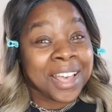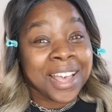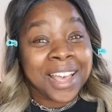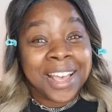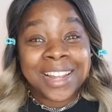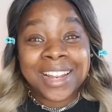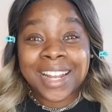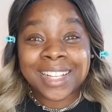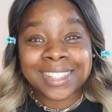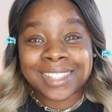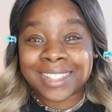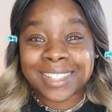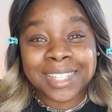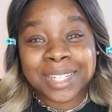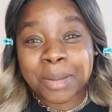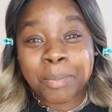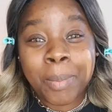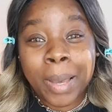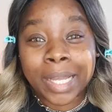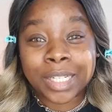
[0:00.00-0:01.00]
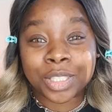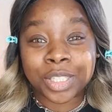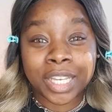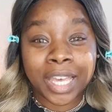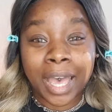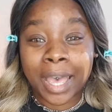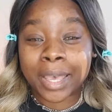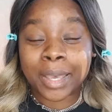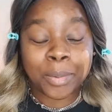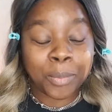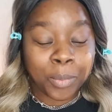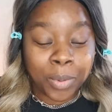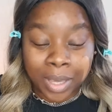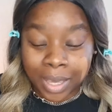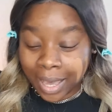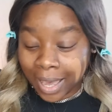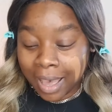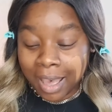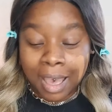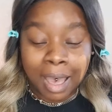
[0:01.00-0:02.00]
let's see the magic I can work.
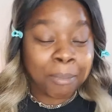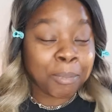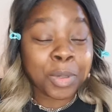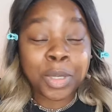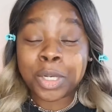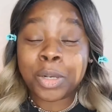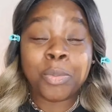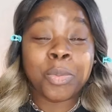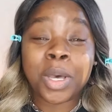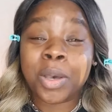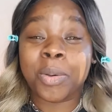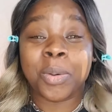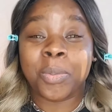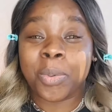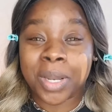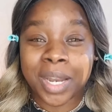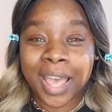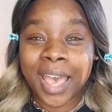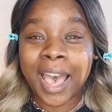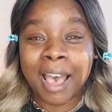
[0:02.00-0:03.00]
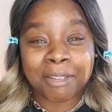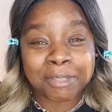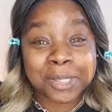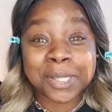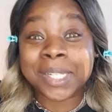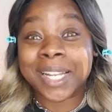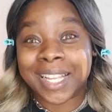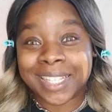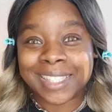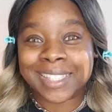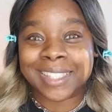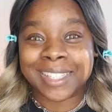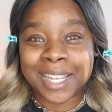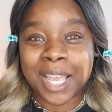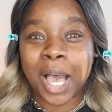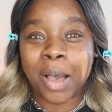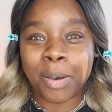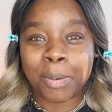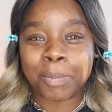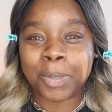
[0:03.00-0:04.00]
I'm gonna work with what I have, so let's see
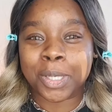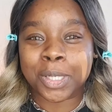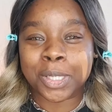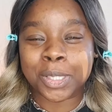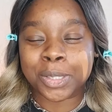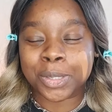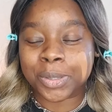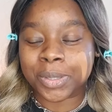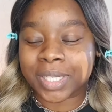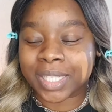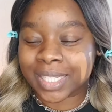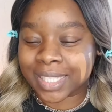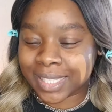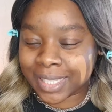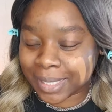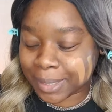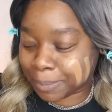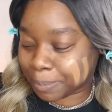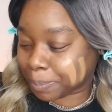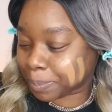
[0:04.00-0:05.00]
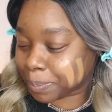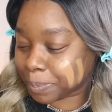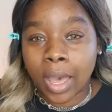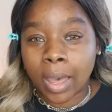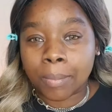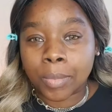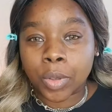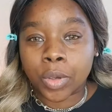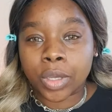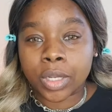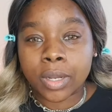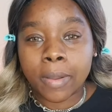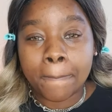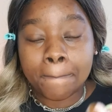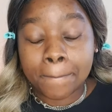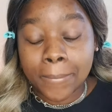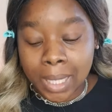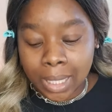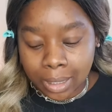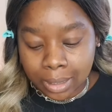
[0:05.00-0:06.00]
how I'm gonna do this. I'm gonna
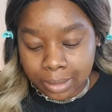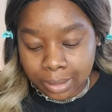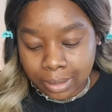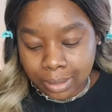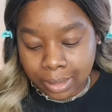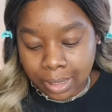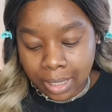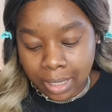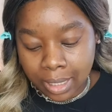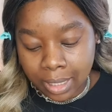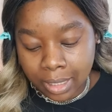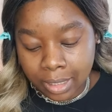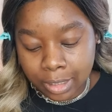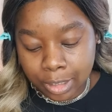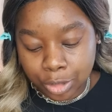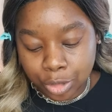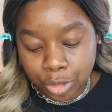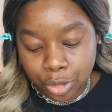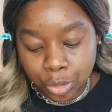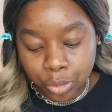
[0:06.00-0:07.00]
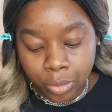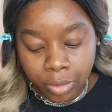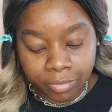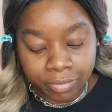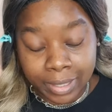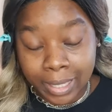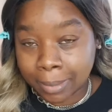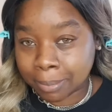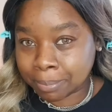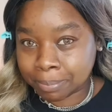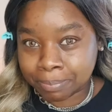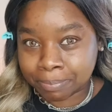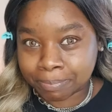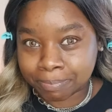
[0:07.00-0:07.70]
mix the two of them,